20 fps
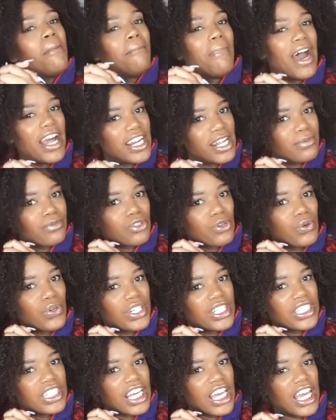My name's
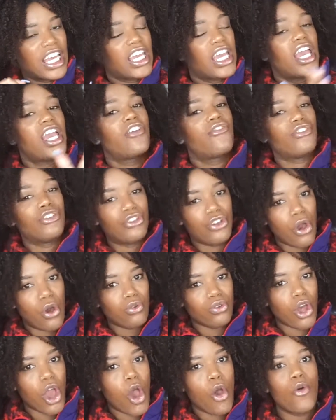Courtney Lake. If you
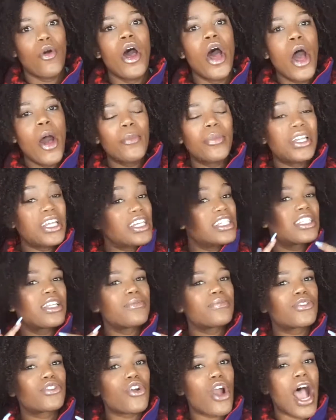don't know, please
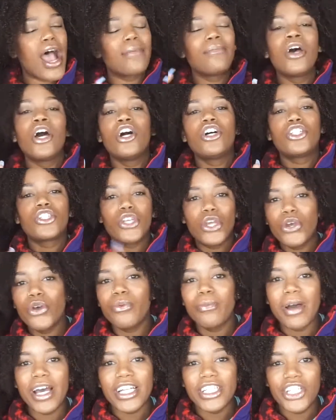subscribe
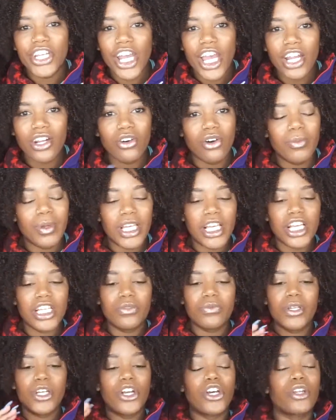to my channel
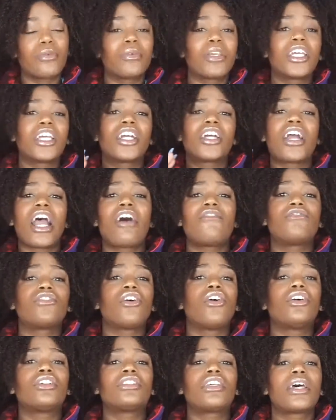because we are going to be here having
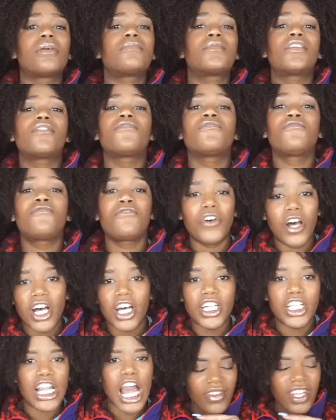all types of
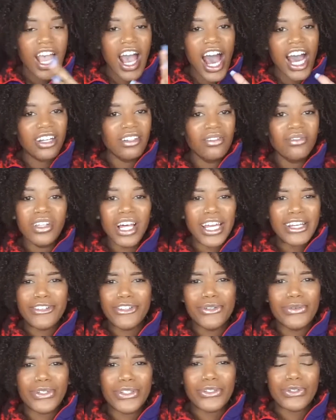fun. I don't like
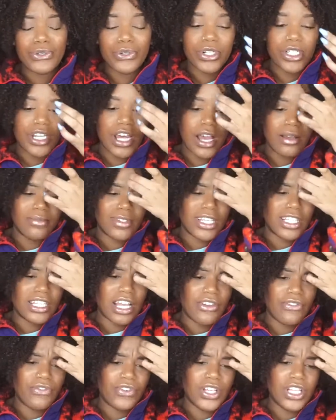doing story times because
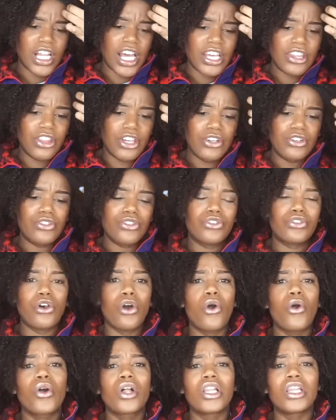I feel like they're
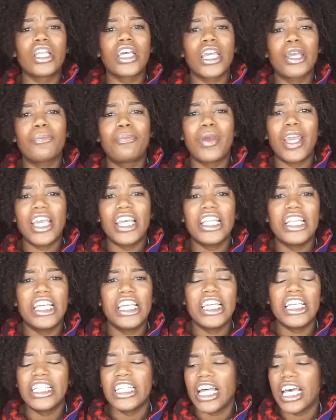so clickbaity.